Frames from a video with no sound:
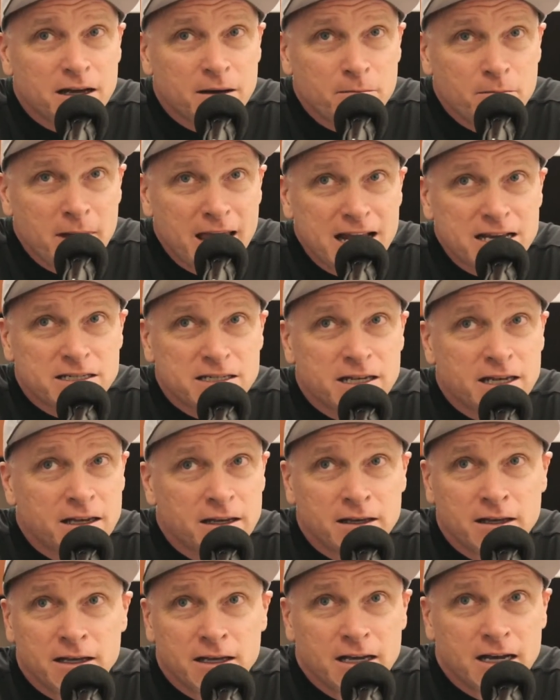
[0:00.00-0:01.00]

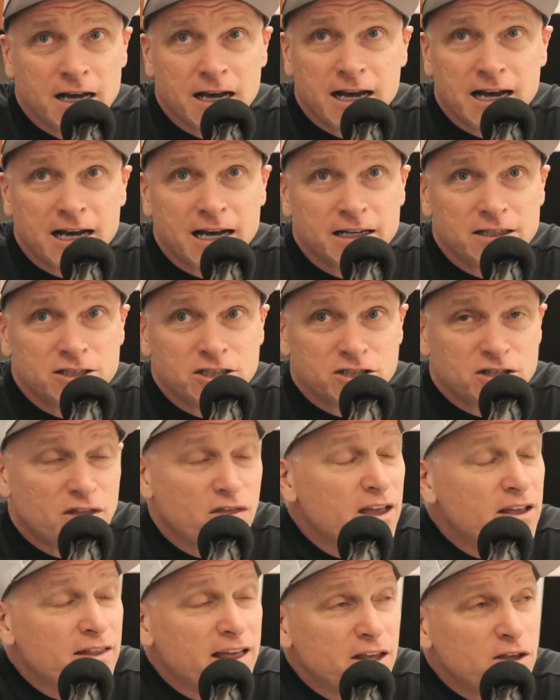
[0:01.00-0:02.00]
amazing uh, just
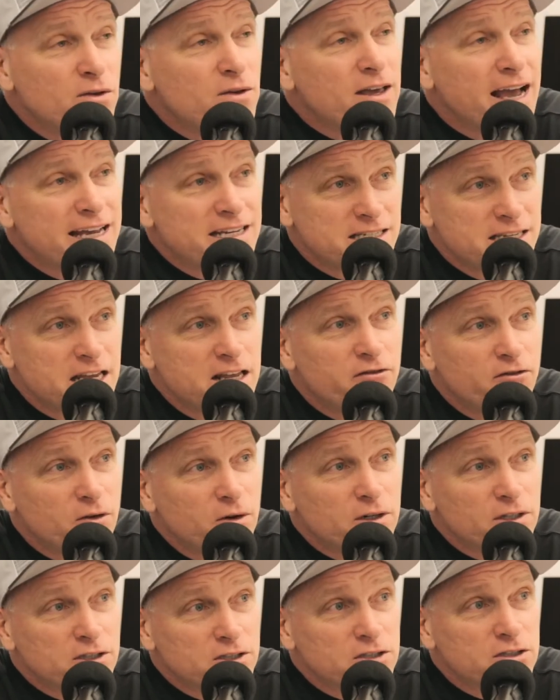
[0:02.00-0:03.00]
thing that you guys did
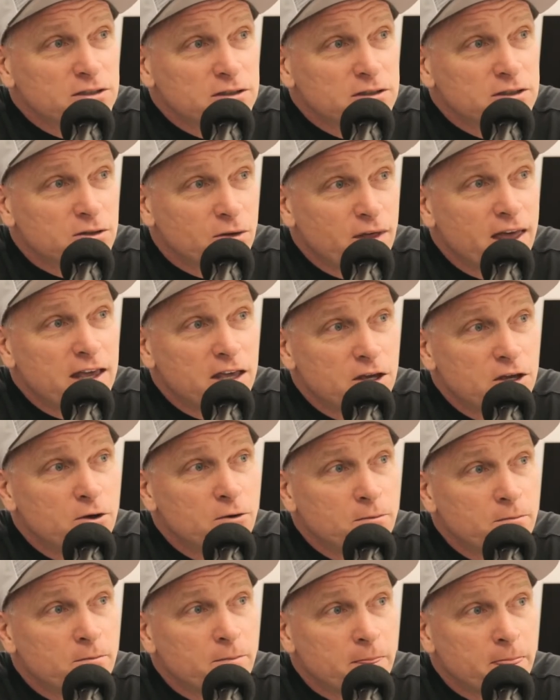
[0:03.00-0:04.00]
for us. So thank I, you. I, I